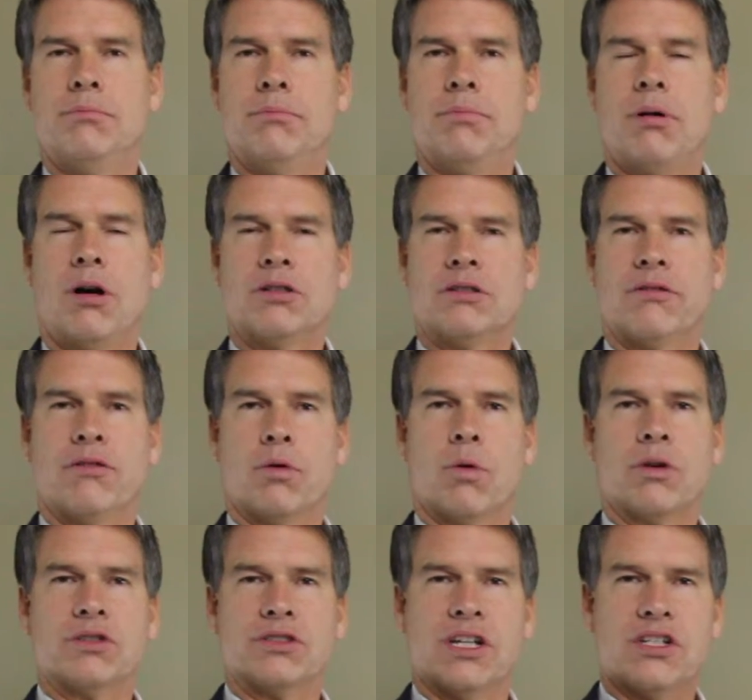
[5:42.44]
parts of the
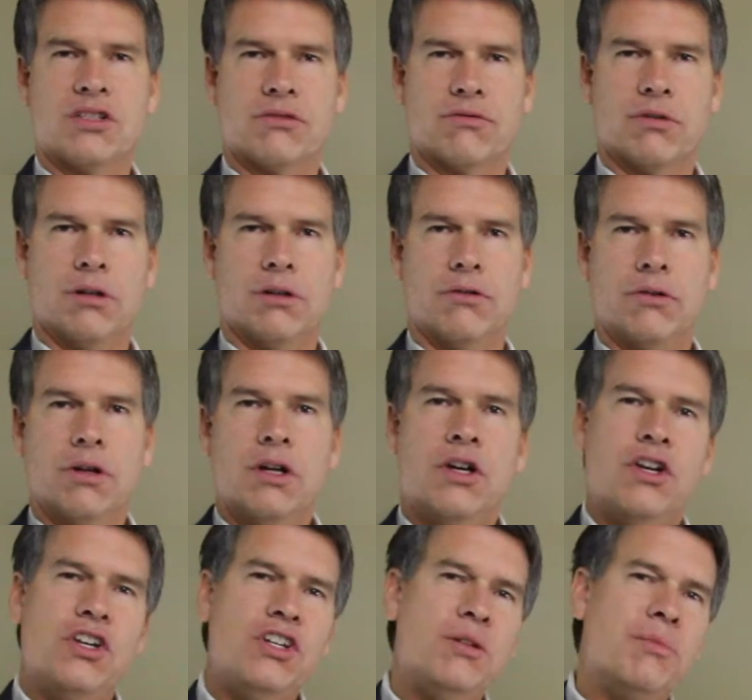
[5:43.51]
organization involved.
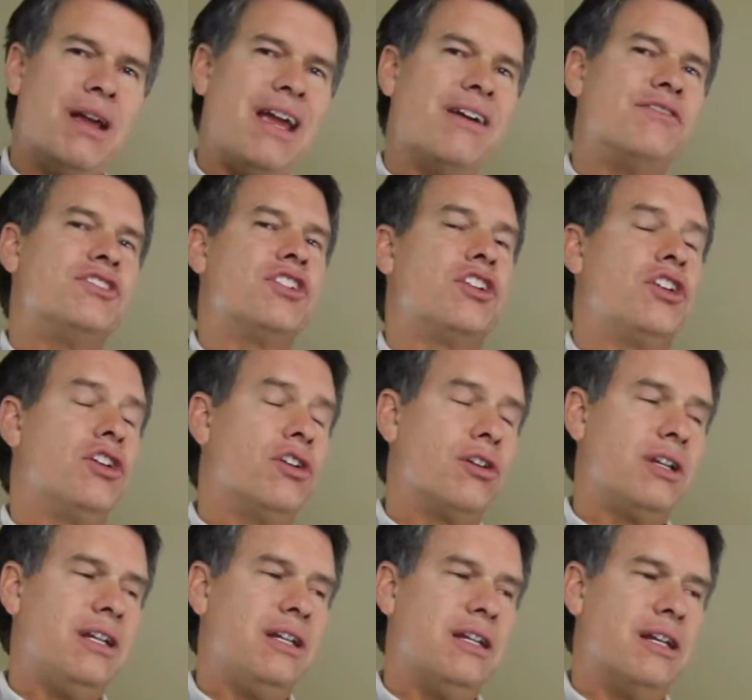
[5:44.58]
You may have
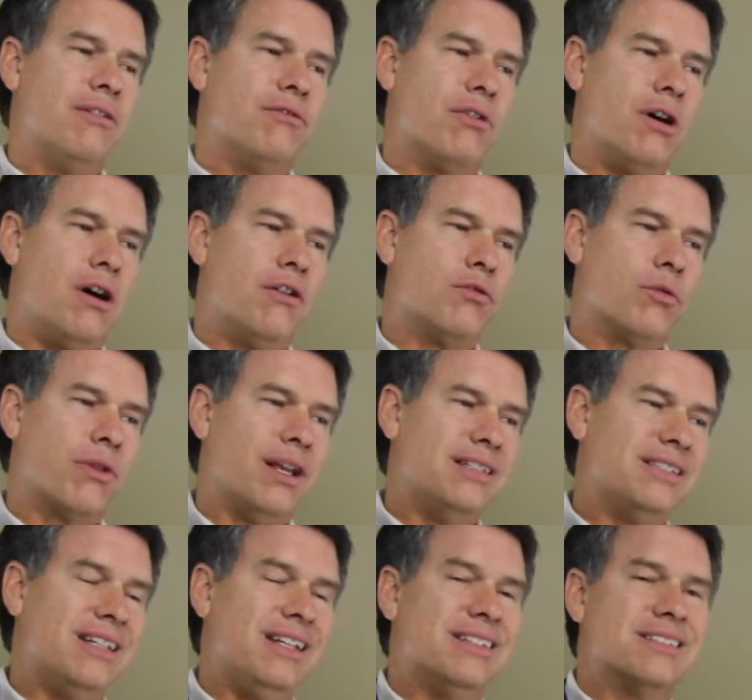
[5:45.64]
security involved where they
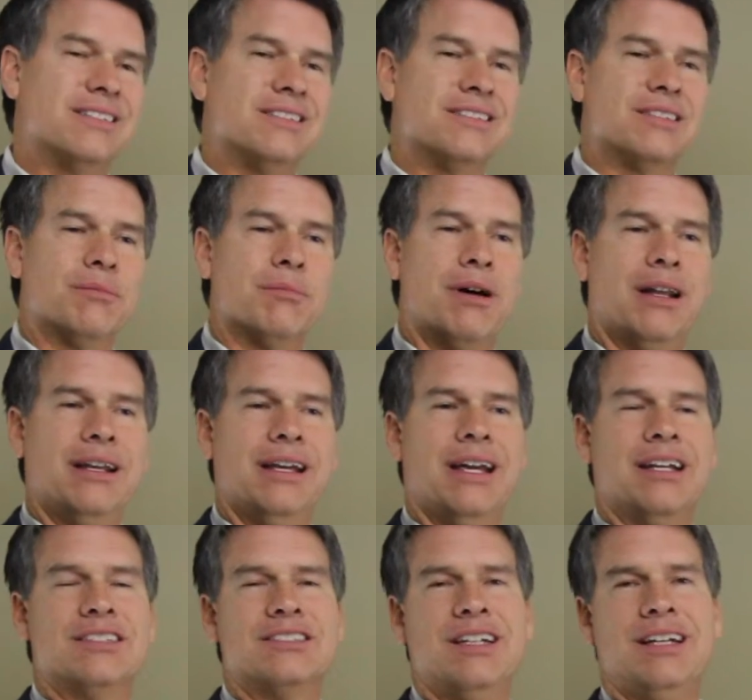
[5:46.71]
see somebody
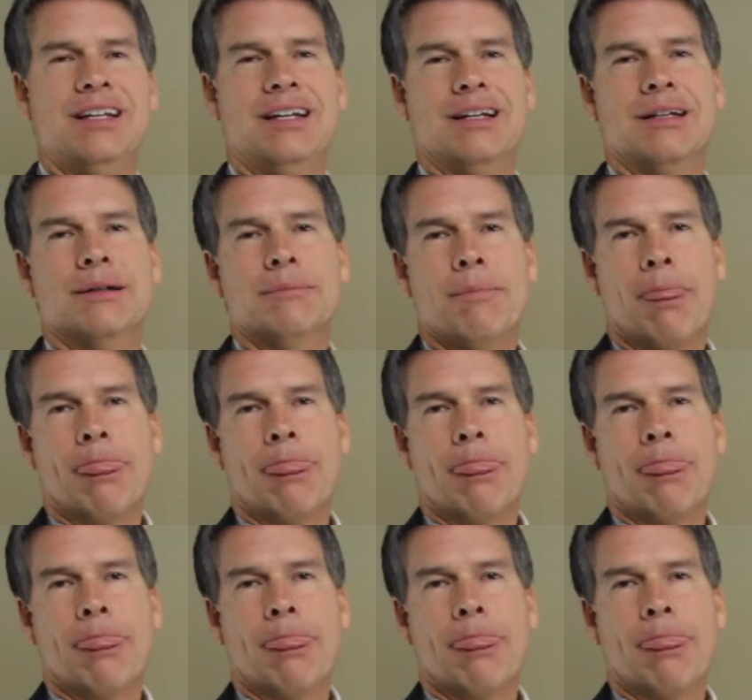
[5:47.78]
exceeding